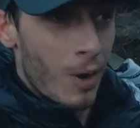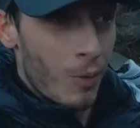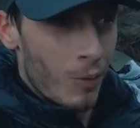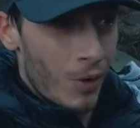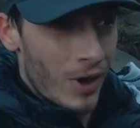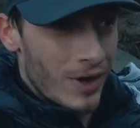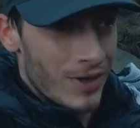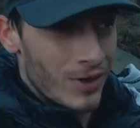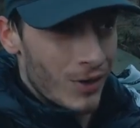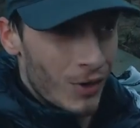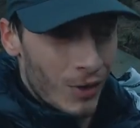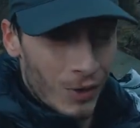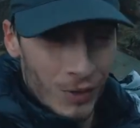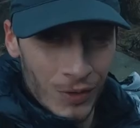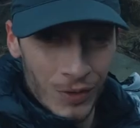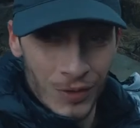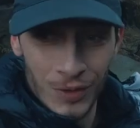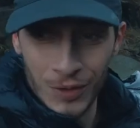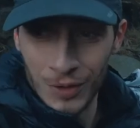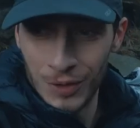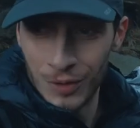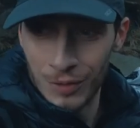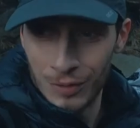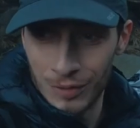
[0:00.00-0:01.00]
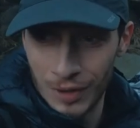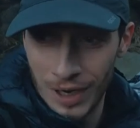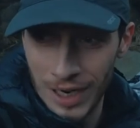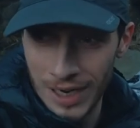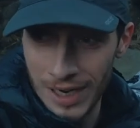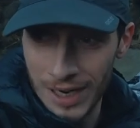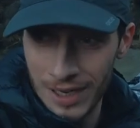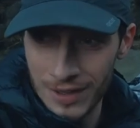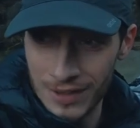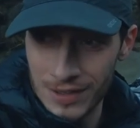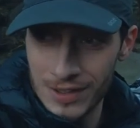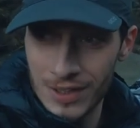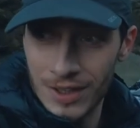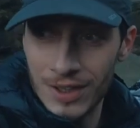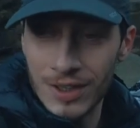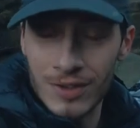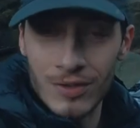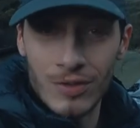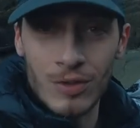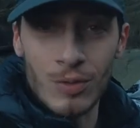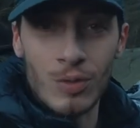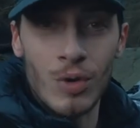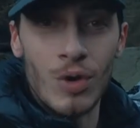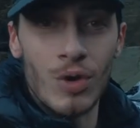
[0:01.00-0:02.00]
Went on the right hand
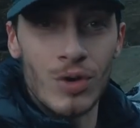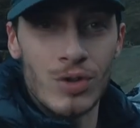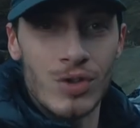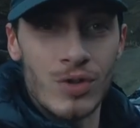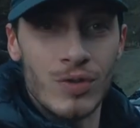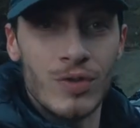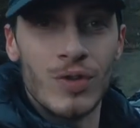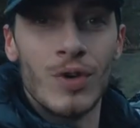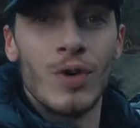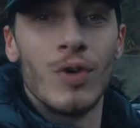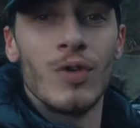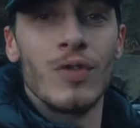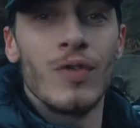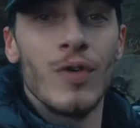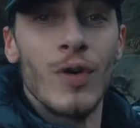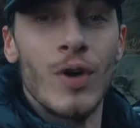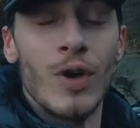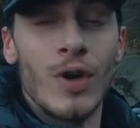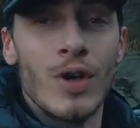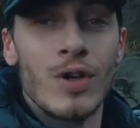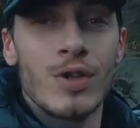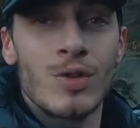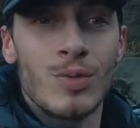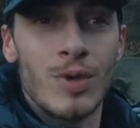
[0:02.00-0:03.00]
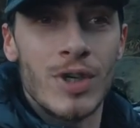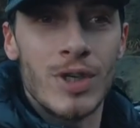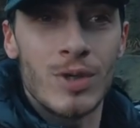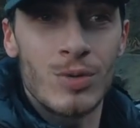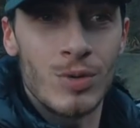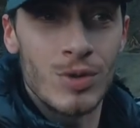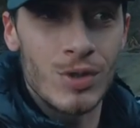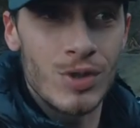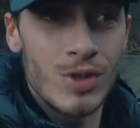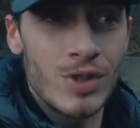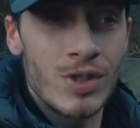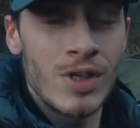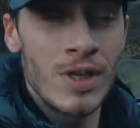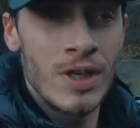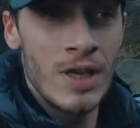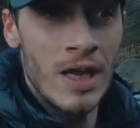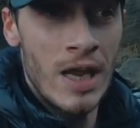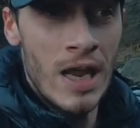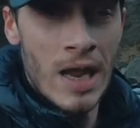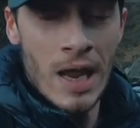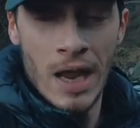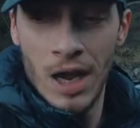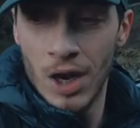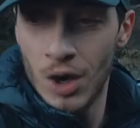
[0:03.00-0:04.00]
side of the waterfall first, which was
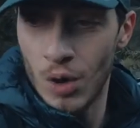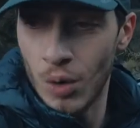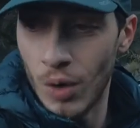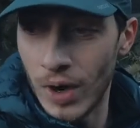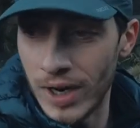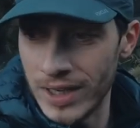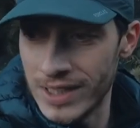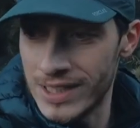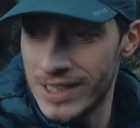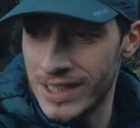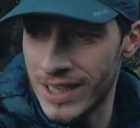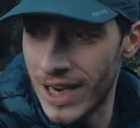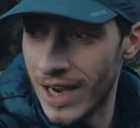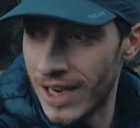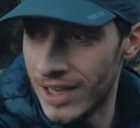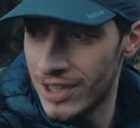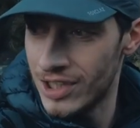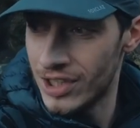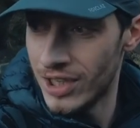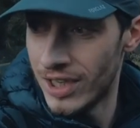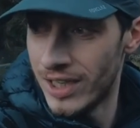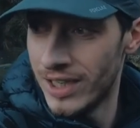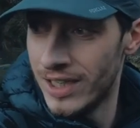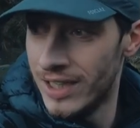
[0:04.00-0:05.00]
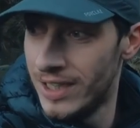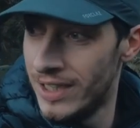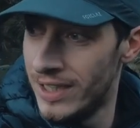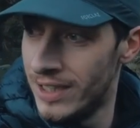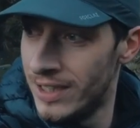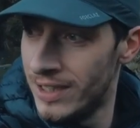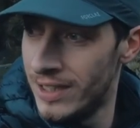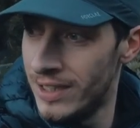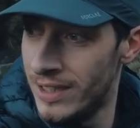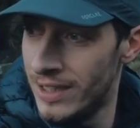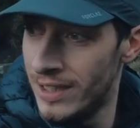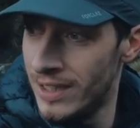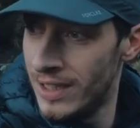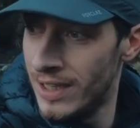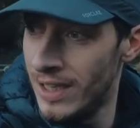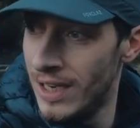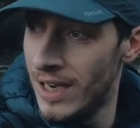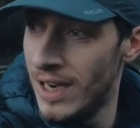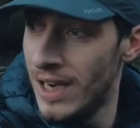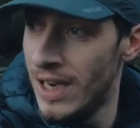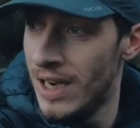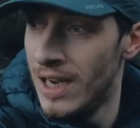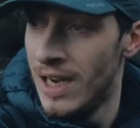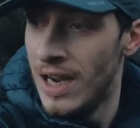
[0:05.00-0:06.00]
quite sketchy,
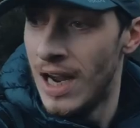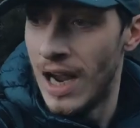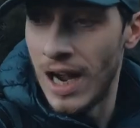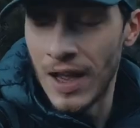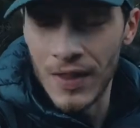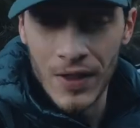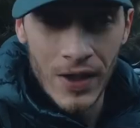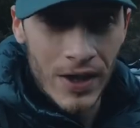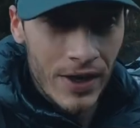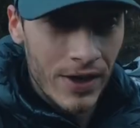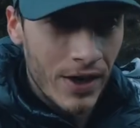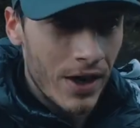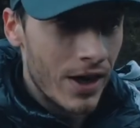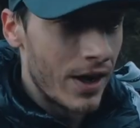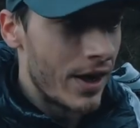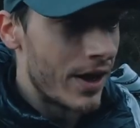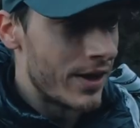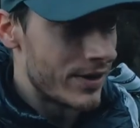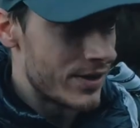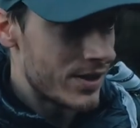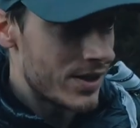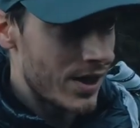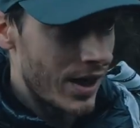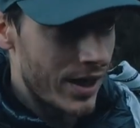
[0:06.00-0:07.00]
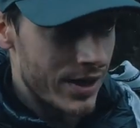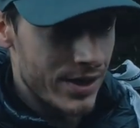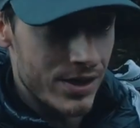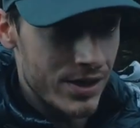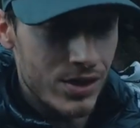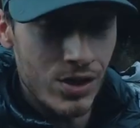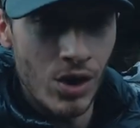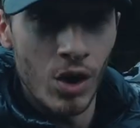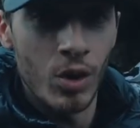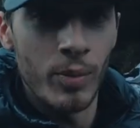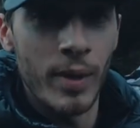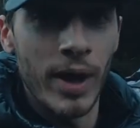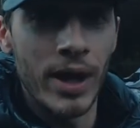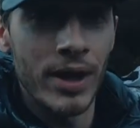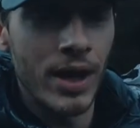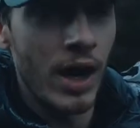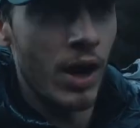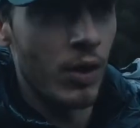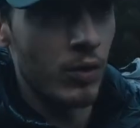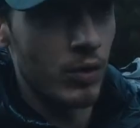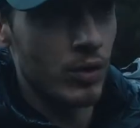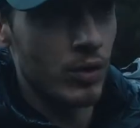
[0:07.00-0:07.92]
and then decided to go back down,